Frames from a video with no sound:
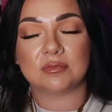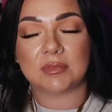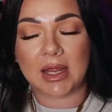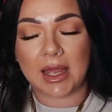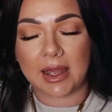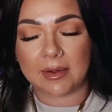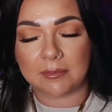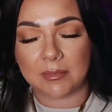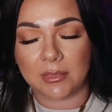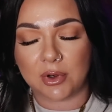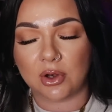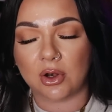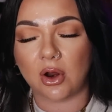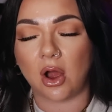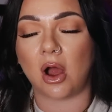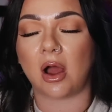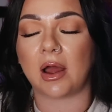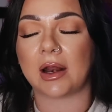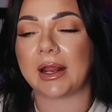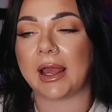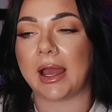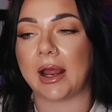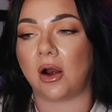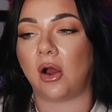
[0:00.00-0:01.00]
am
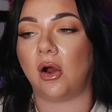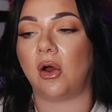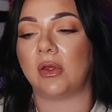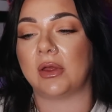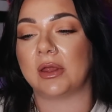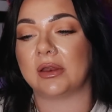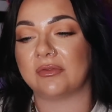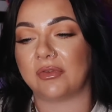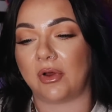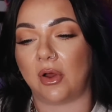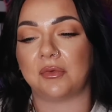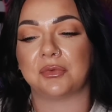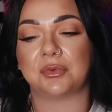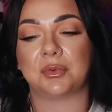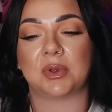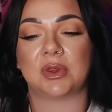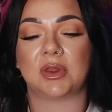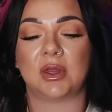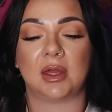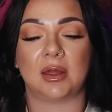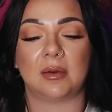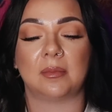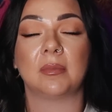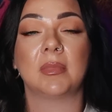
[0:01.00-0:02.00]
not at all involved
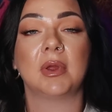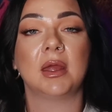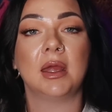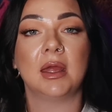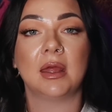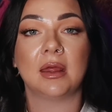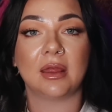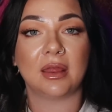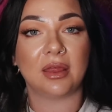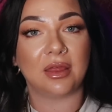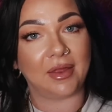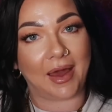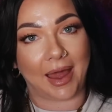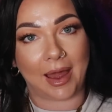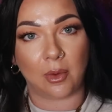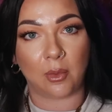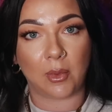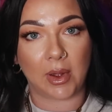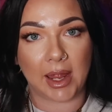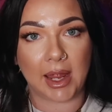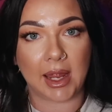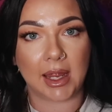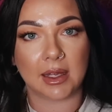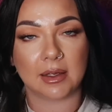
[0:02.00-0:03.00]
with him that
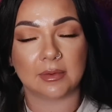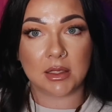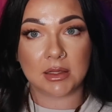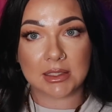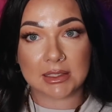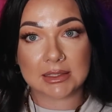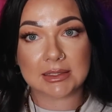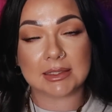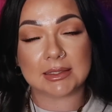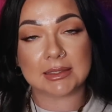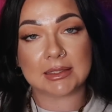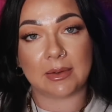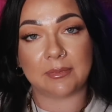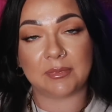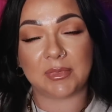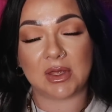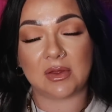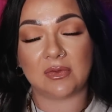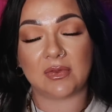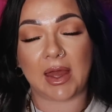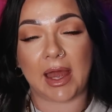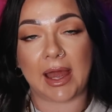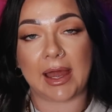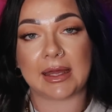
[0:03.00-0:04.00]
way. This is
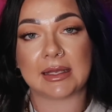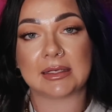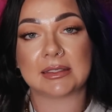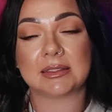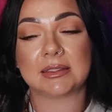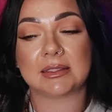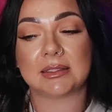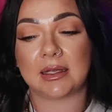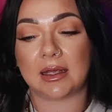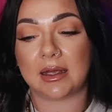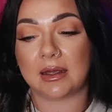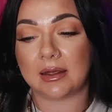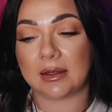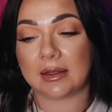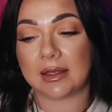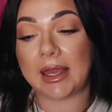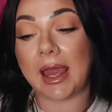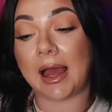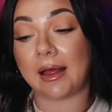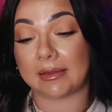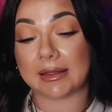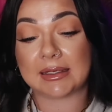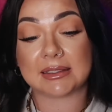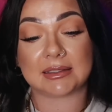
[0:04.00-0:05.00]
something that
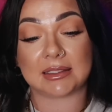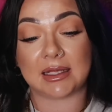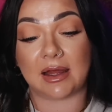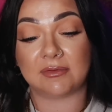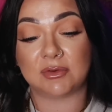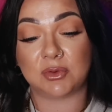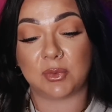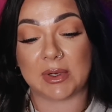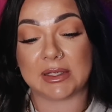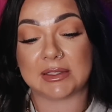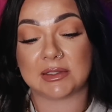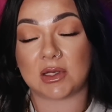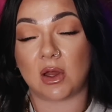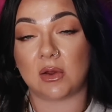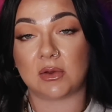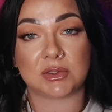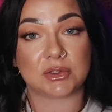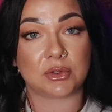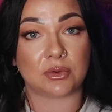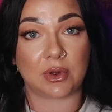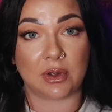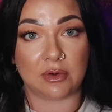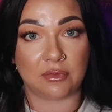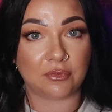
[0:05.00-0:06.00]
Kelly's loved ones
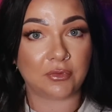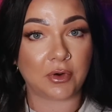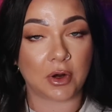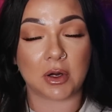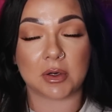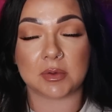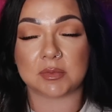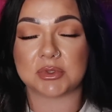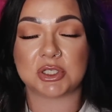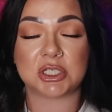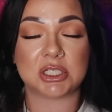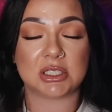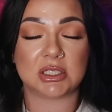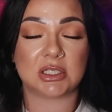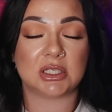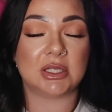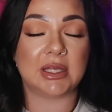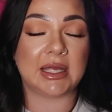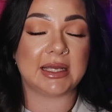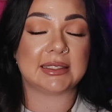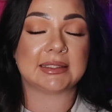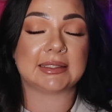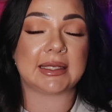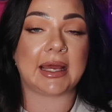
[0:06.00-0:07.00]
also confirmed.
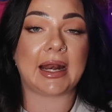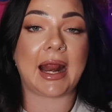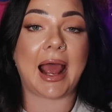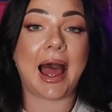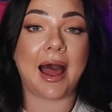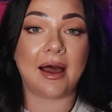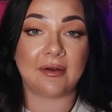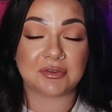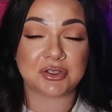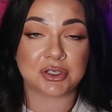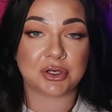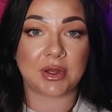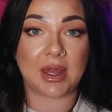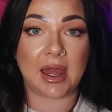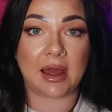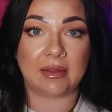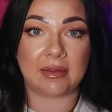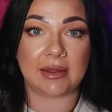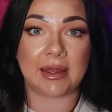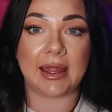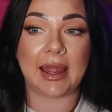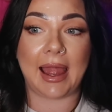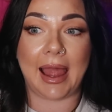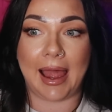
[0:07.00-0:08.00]
They said after
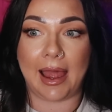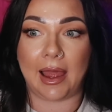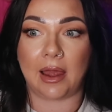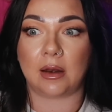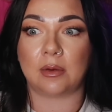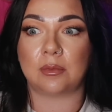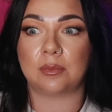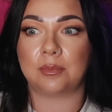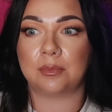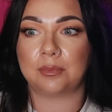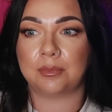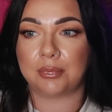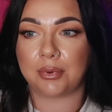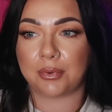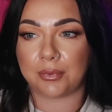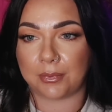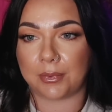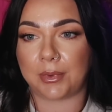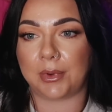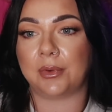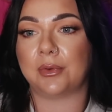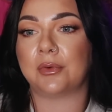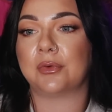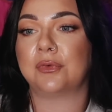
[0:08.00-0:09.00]
Kelly had
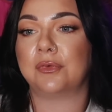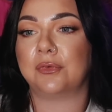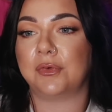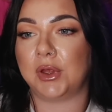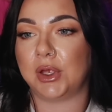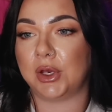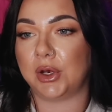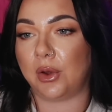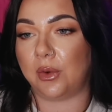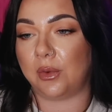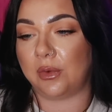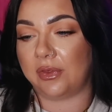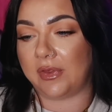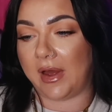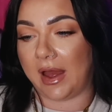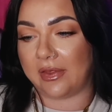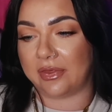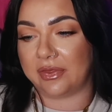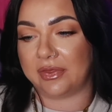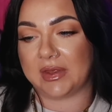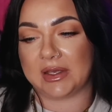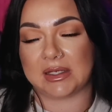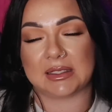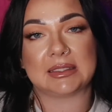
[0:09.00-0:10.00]
proof,
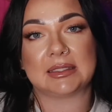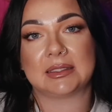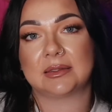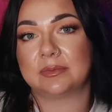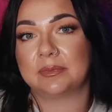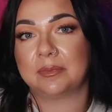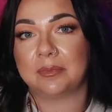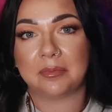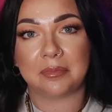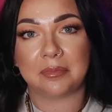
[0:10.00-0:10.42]
that this